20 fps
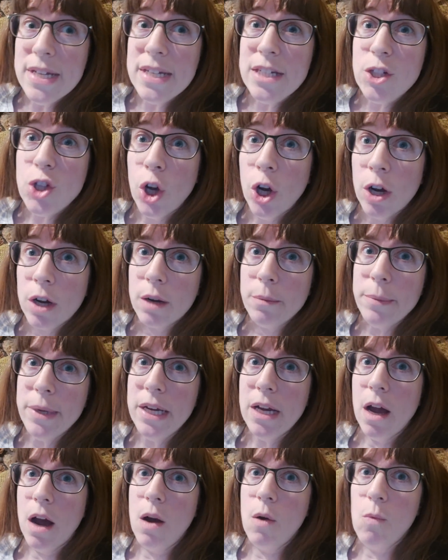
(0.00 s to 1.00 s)
it took
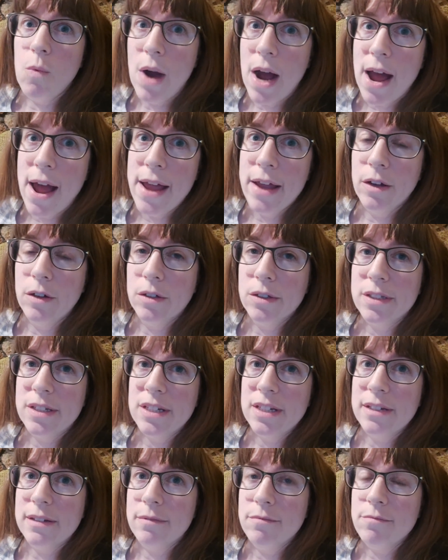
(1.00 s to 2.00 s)
me a while
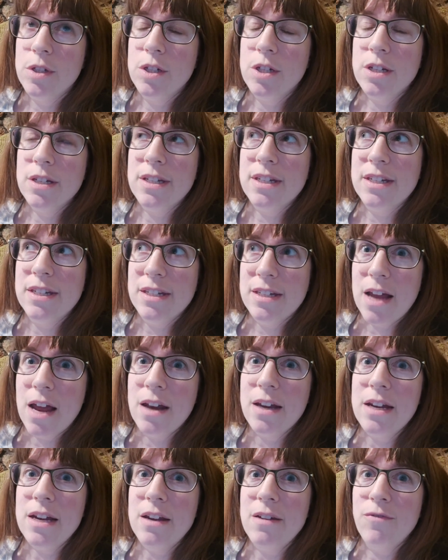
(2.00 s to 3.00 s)
to
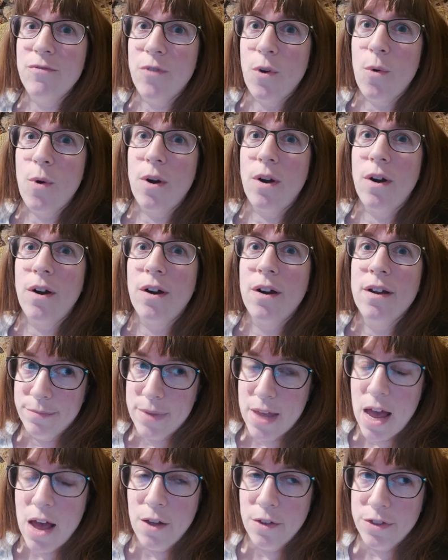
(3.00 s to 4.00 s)
study for
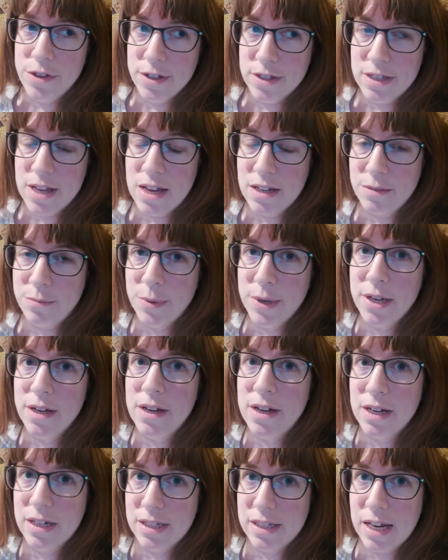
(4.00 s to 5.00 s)
the health assessment
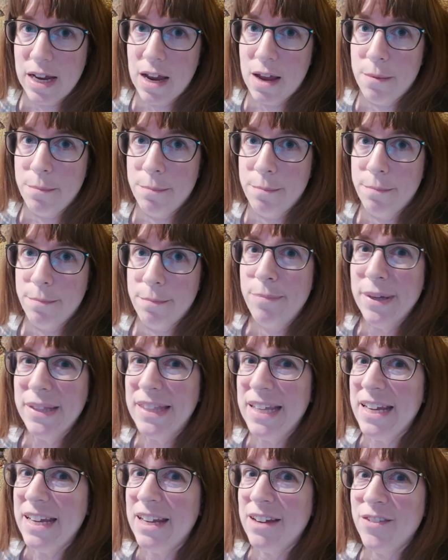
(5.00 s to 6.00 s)
exam, but
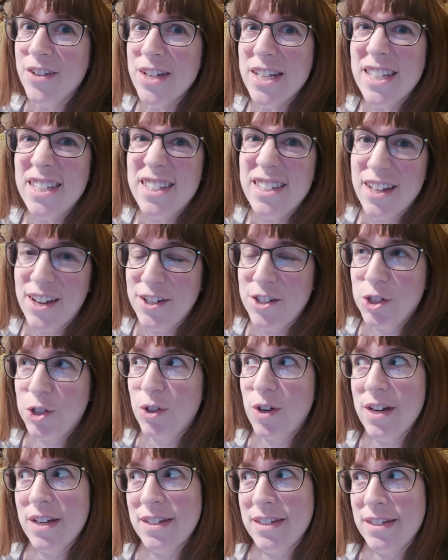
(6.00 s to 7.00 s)
they give us such
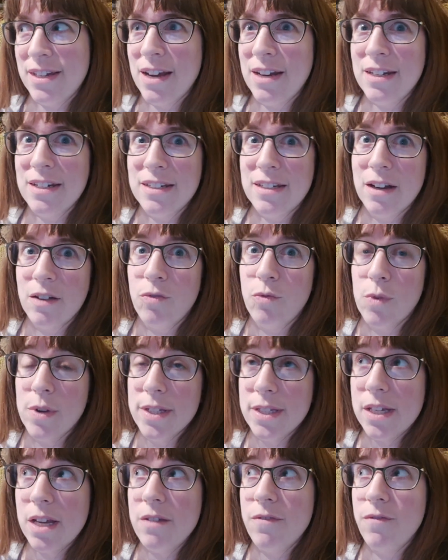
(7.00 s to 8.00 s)
great study stuff.
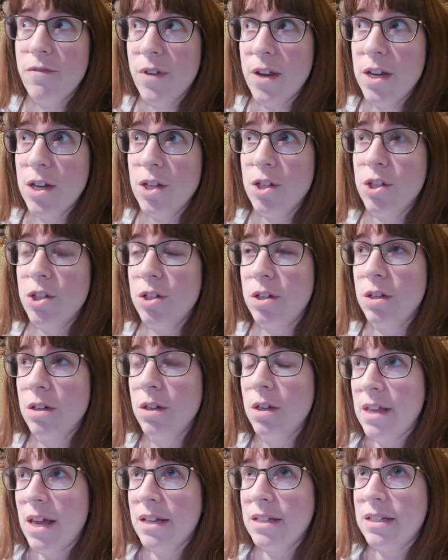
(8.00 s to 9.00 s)
Once I finished
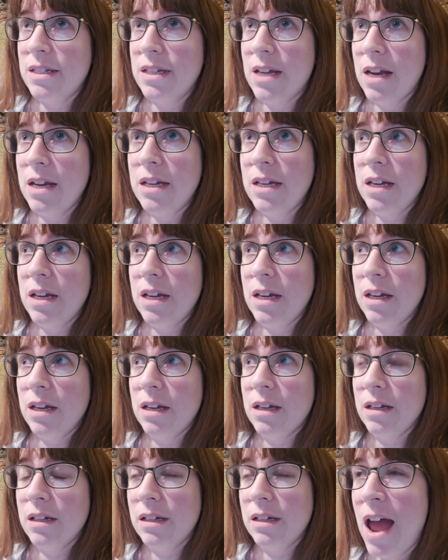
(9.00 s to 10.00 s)
that
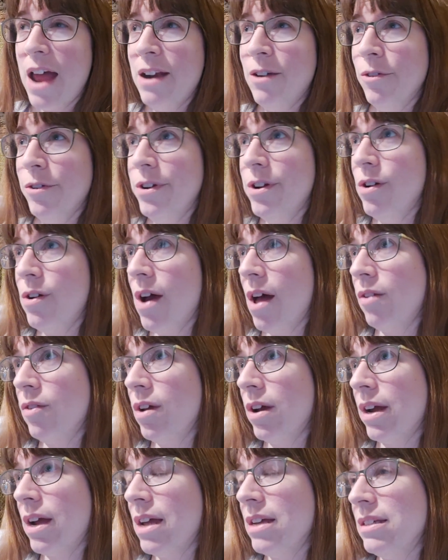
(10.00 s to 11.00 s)
studying, I don't know how
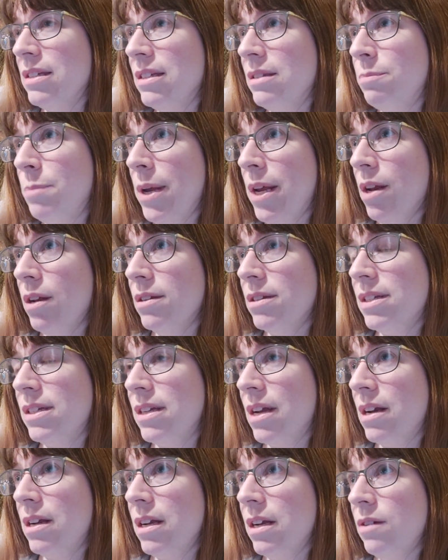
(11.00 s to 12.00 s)
long I spent
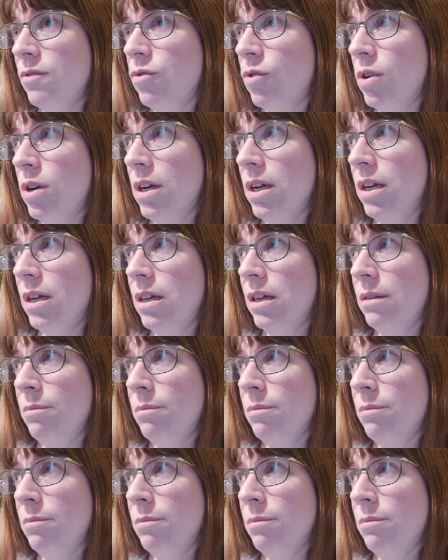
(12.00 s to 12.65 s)
studying for it.